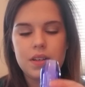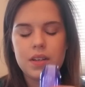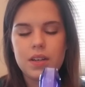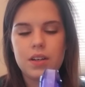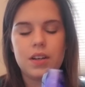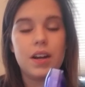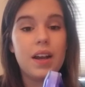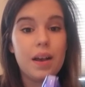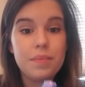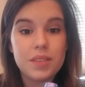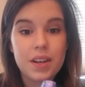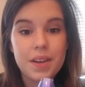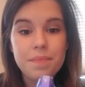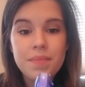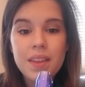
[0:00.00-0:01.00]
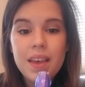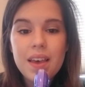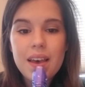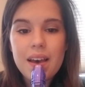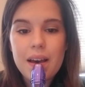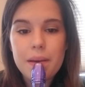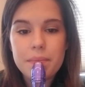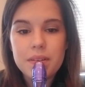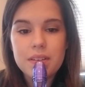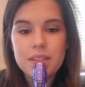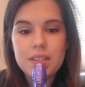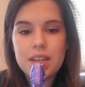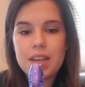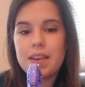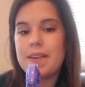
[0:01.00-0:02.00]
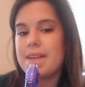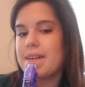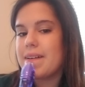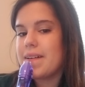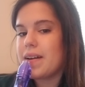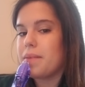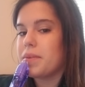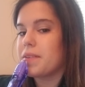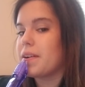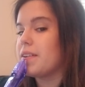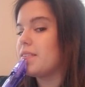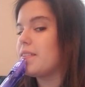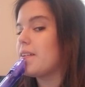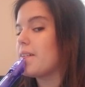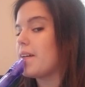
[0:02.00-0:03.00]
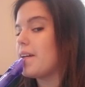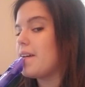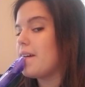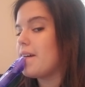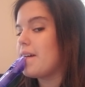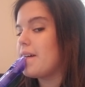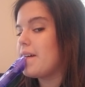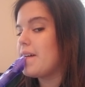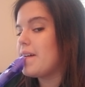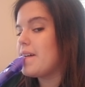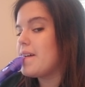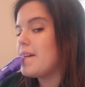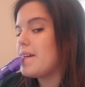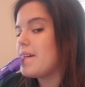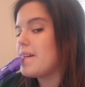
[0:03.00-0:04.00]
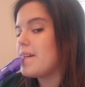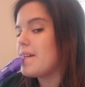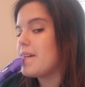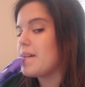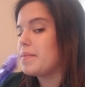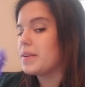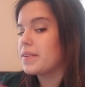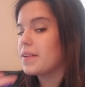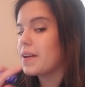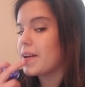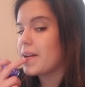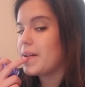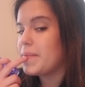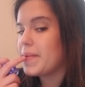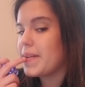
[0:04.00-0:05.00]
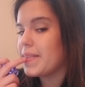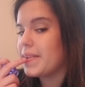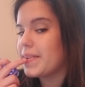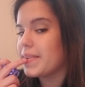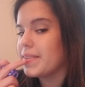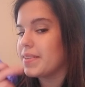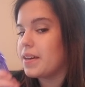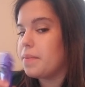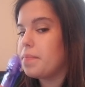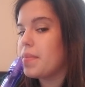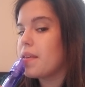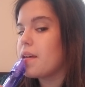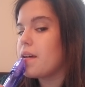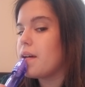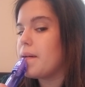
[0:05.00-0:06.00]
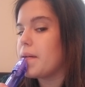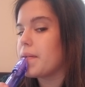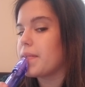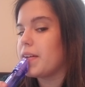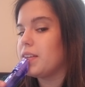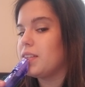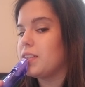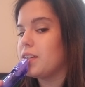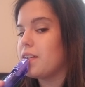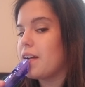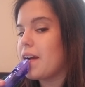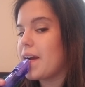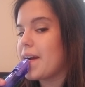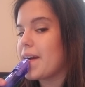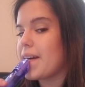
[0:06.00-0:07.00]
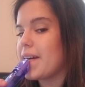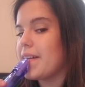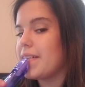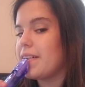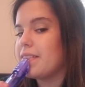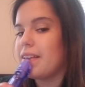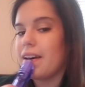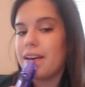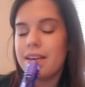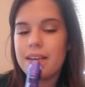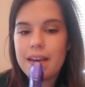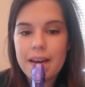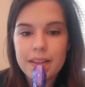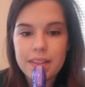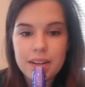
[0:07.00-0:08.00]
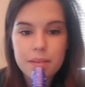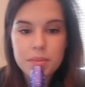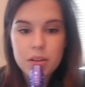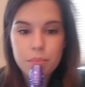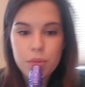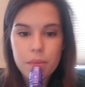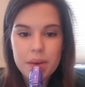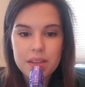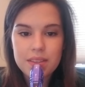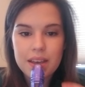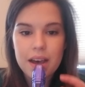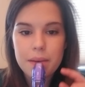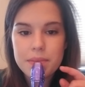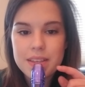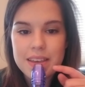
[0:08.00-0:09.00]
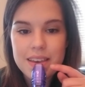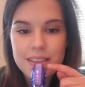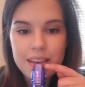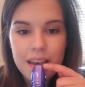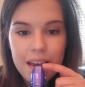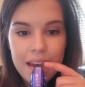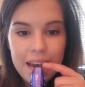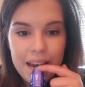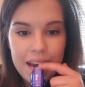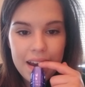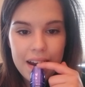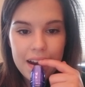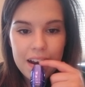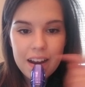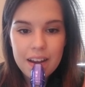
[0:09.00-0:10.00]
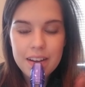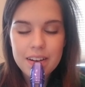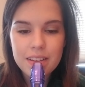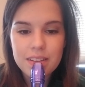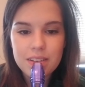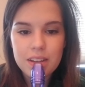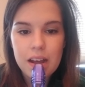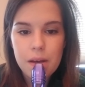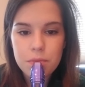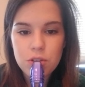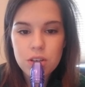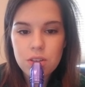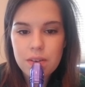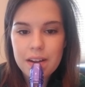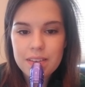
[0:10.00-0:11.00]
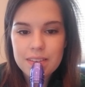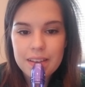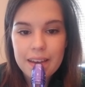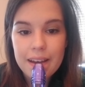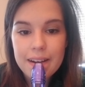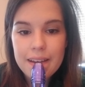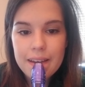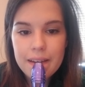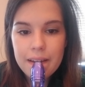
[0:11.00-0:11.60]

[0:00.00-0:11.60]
I'm going to rest it right. I'm going to curl my lower lip. I'm going to rest it right on that. And then I'm going to put my top teeth right on the top, just resting on it.